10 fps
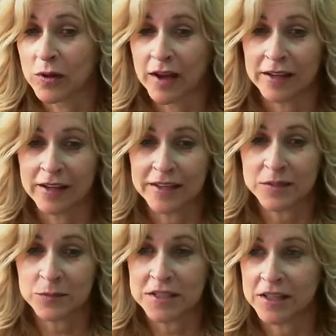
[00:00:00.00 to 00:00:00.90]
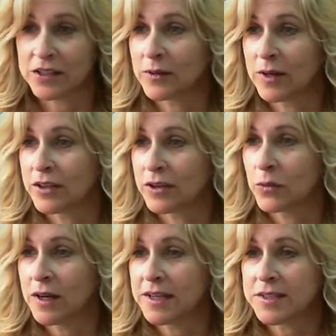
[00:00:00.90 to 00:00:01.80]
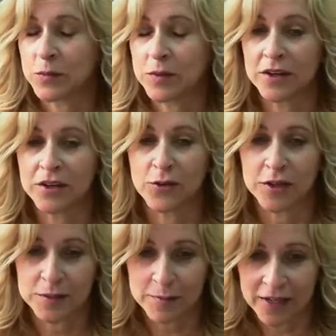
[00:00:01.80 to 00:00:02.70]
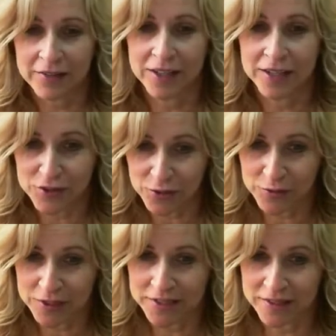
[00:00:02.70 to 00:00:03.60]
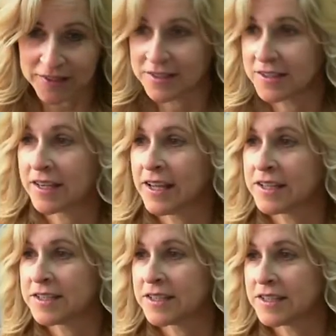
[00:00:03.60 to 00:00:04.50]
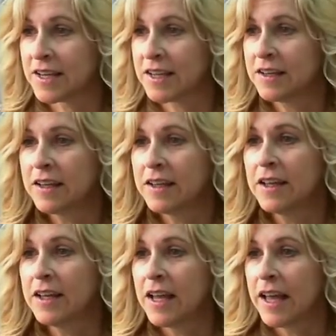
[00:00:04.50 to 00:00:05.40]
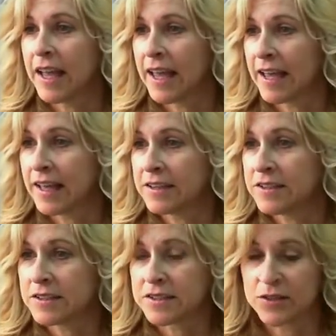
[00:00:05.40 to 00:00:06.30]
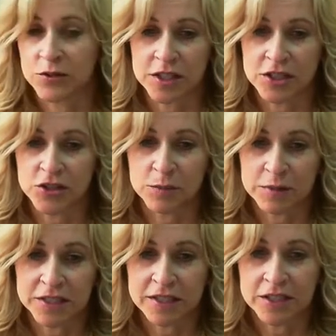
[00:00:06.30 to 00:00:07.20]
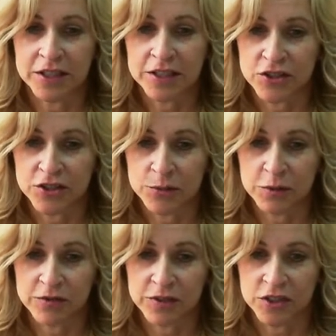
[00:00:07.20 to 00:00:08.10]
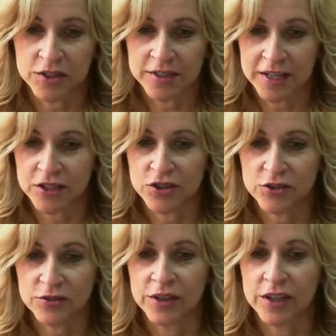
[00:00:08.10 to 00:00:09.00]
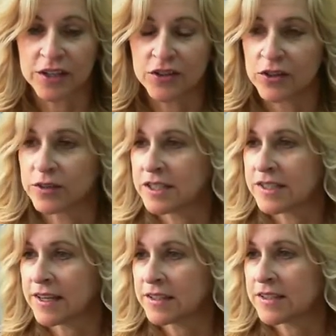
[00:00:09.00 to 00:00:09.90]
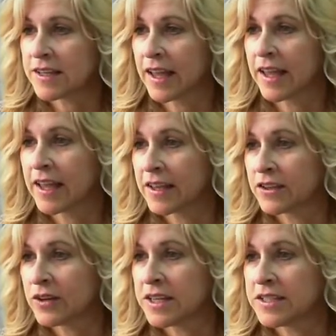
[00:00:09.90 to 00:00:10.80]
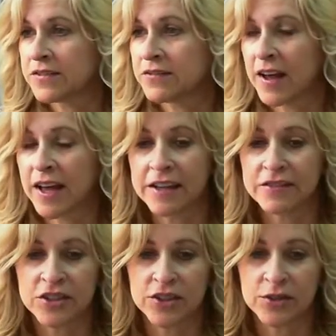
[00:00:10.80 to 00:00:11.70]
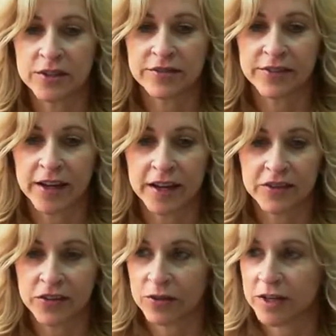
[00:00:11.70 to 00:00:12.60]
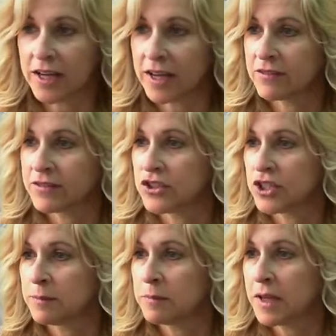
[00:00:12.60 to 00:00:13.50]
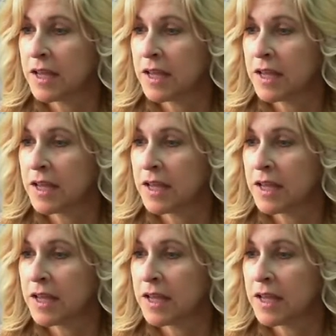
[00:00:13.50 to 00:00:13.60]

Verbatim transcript: unless we tell you otherwise, we are going to be having indoor recesses again today. And so teachers, please look at your supervision schedule for indoor recess. And grades 5, 2, and 5, 3 have the gym